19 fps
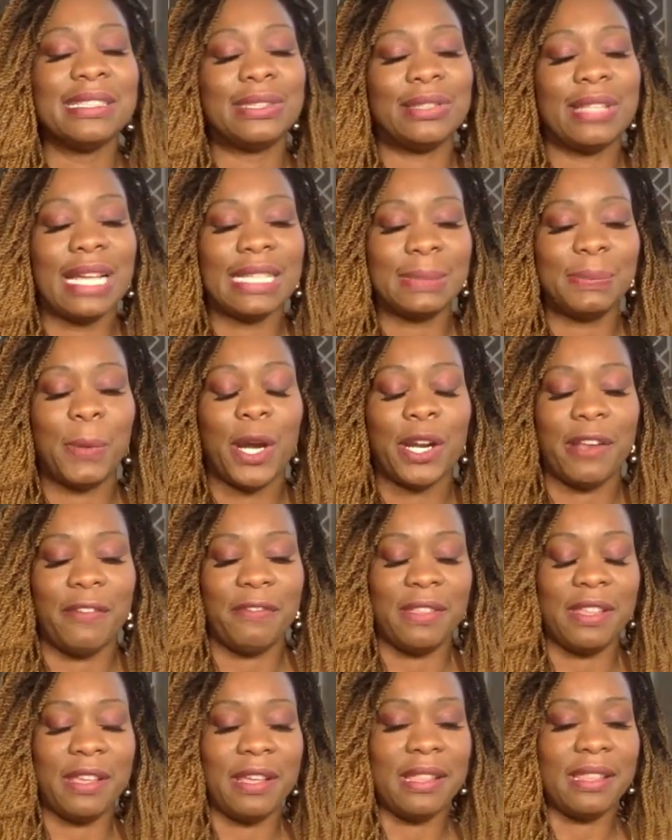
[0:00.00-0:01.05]
So that's part
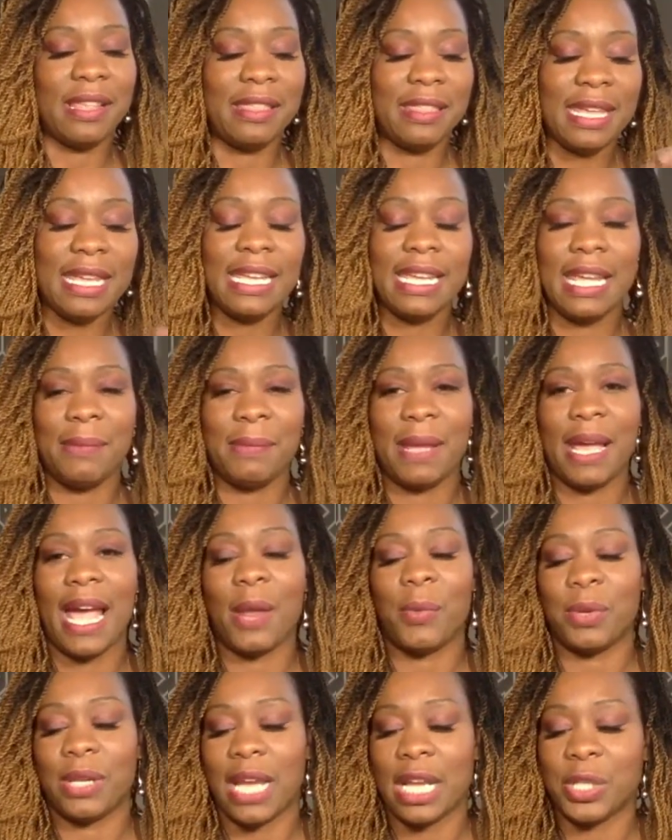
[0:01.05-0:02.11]
of the, the thinking
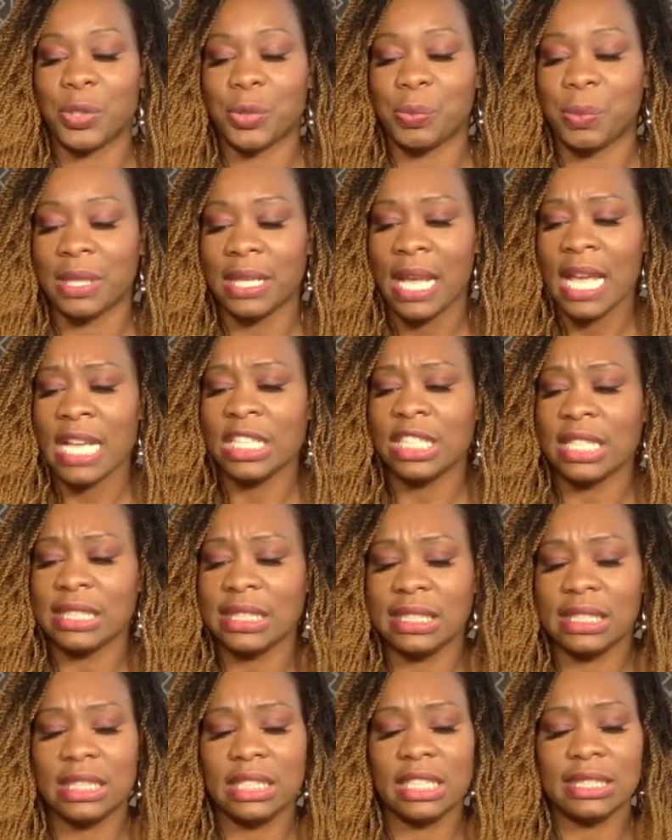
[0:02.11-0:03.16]
behind what I do. But
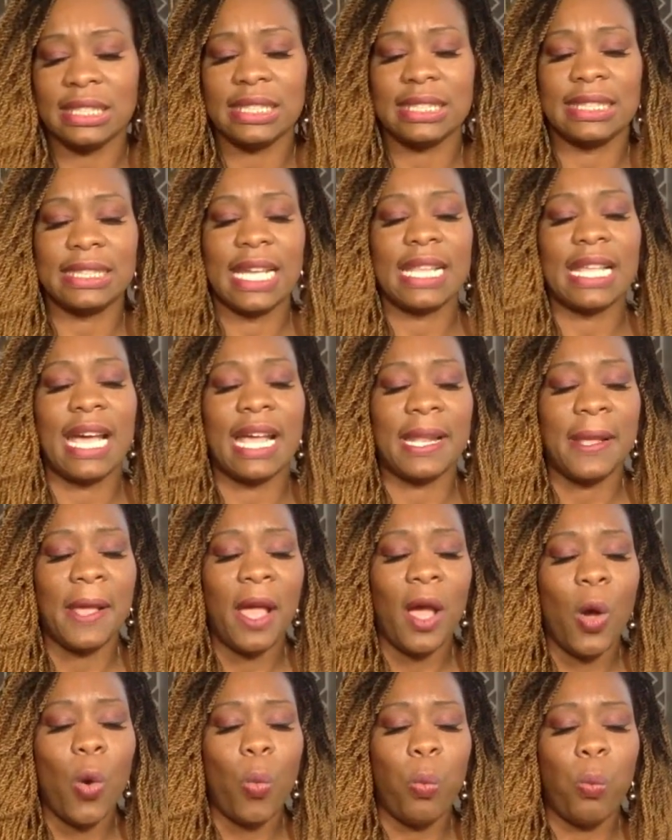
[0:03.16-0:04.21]
just just to say that
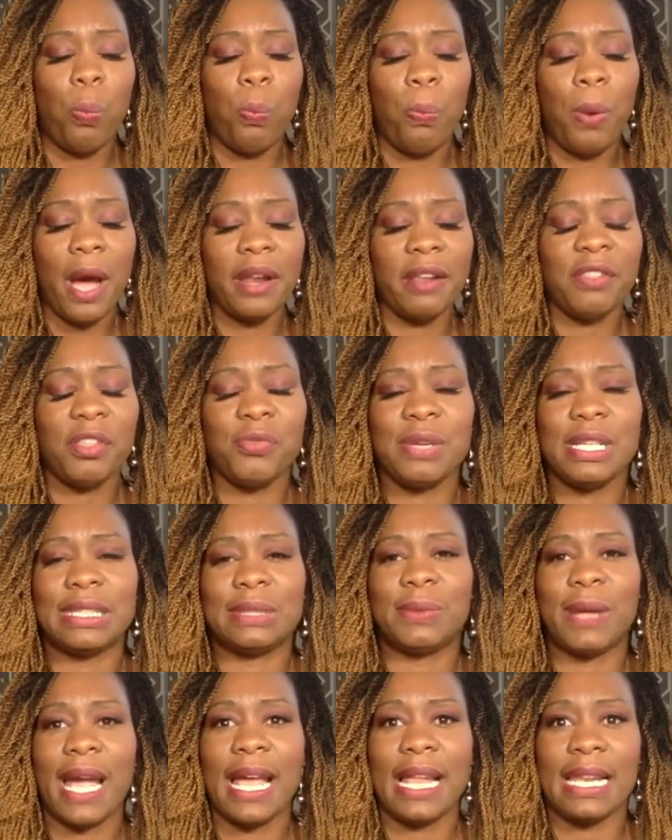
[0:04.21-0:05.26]
part of the
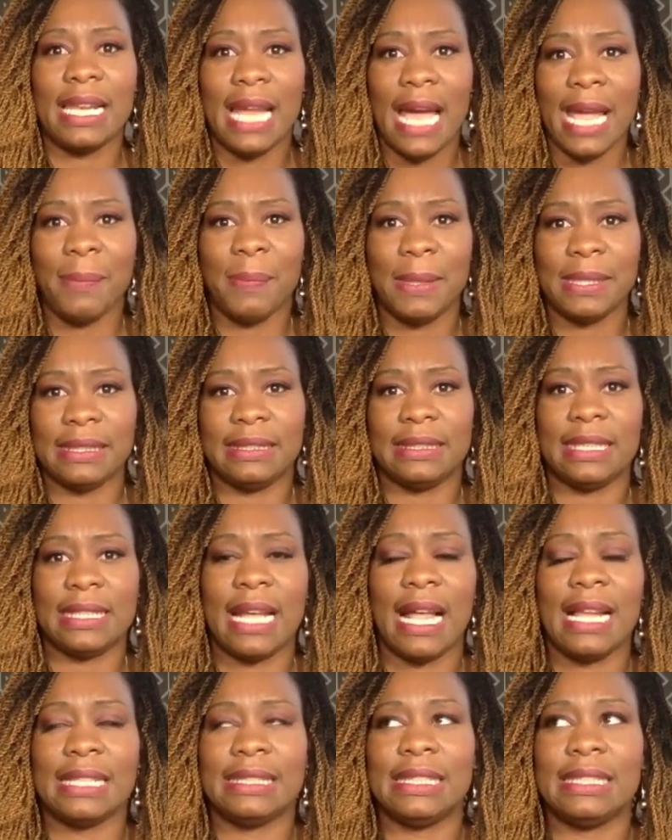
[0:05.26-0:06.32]
reason why I like business
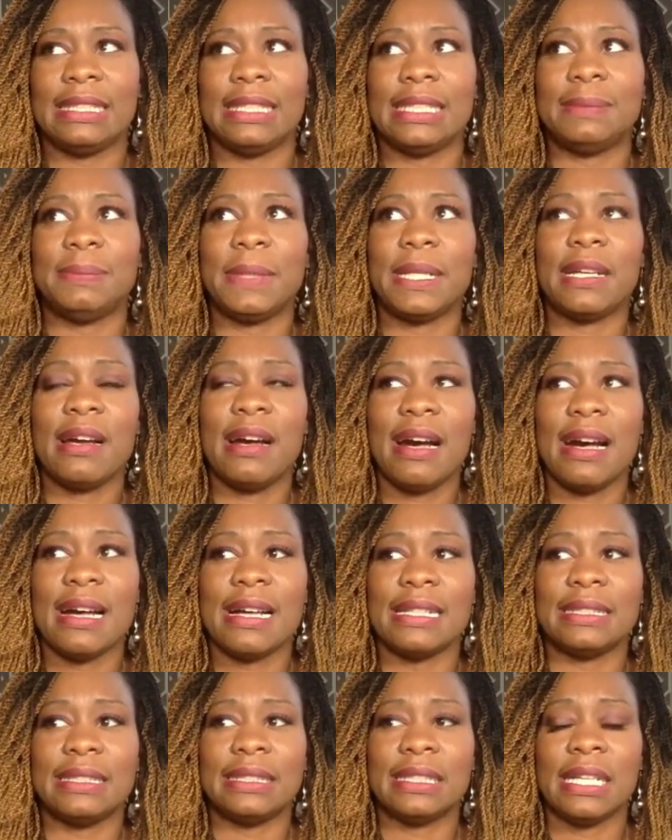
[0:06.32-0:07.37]
analysis is
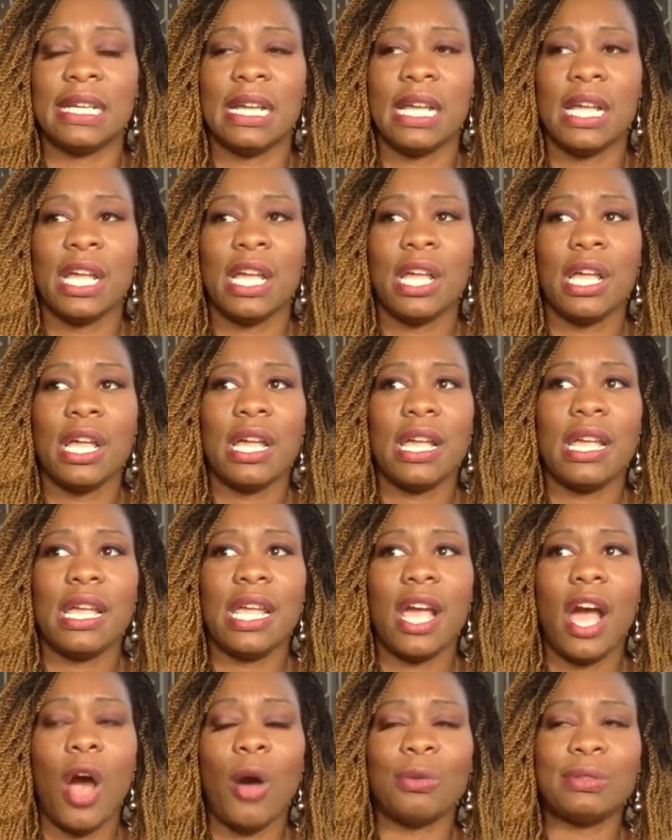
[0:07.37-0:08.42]
because
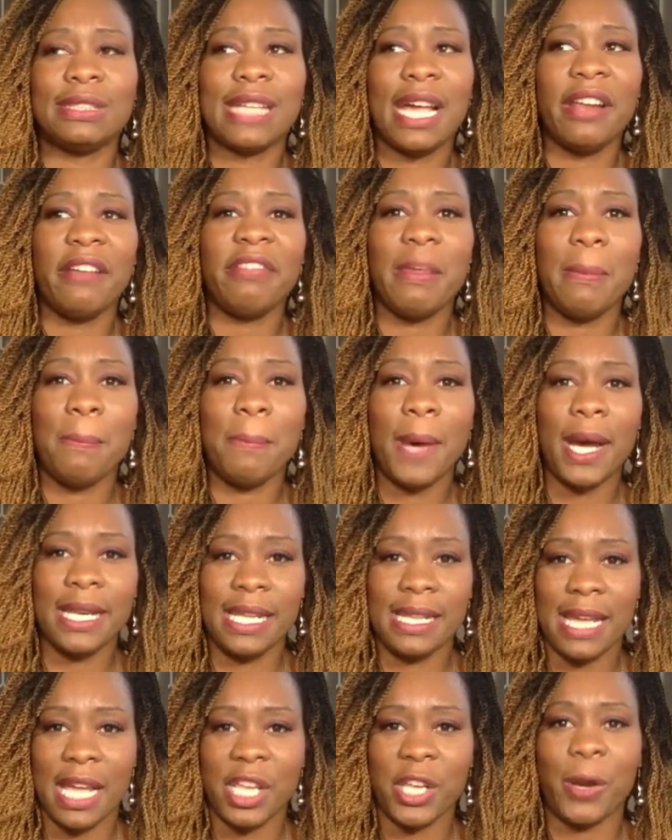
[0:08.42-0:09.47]
outside of the
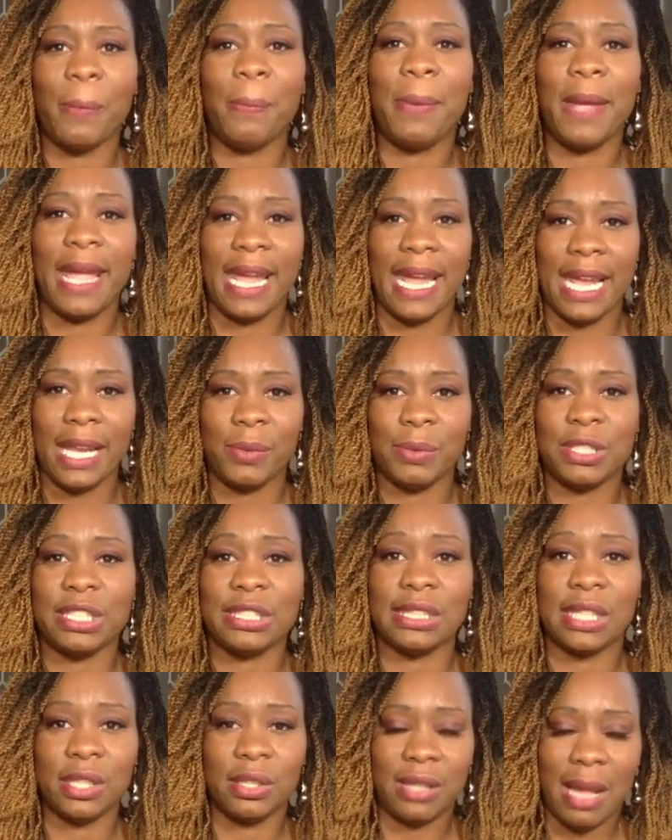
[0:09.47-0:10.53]
money that you're paid, which
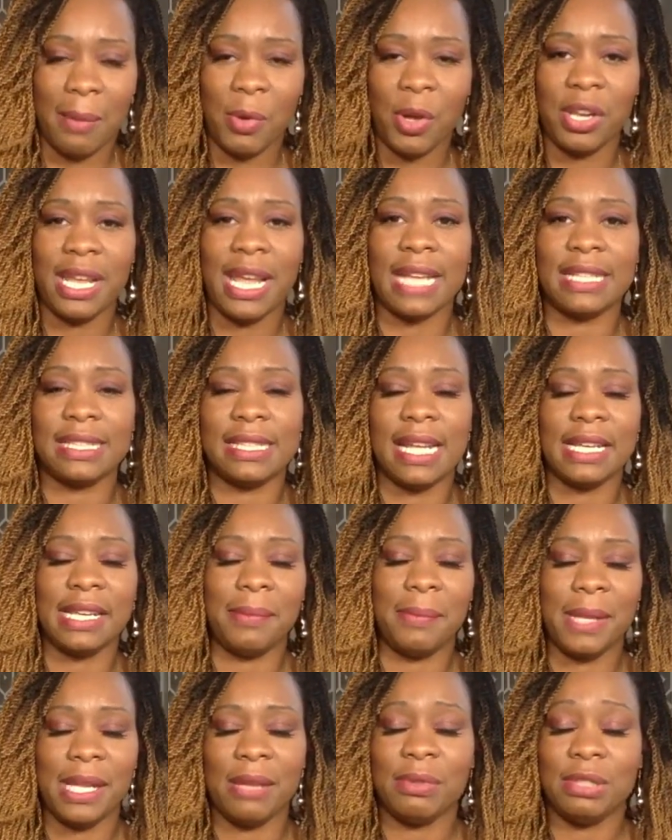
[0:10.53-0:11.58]
is a I'm gonna get to that in
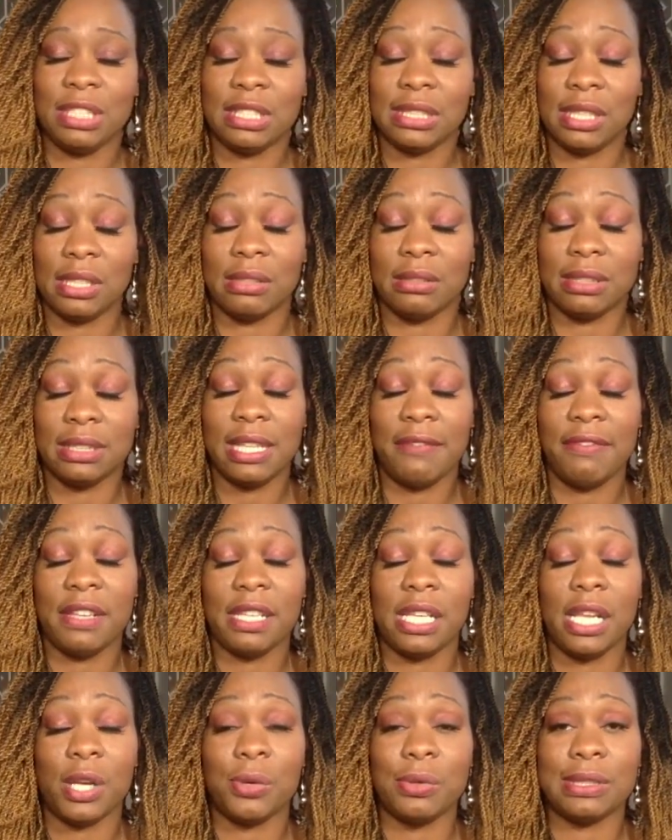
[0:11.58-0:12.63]
a minute, which is a
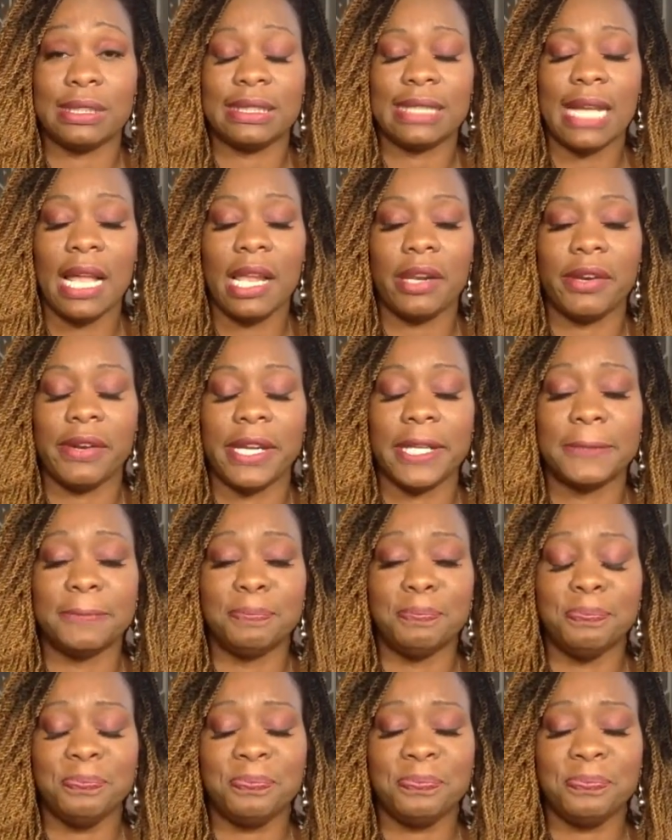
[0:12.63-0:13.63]
definitely a good salary,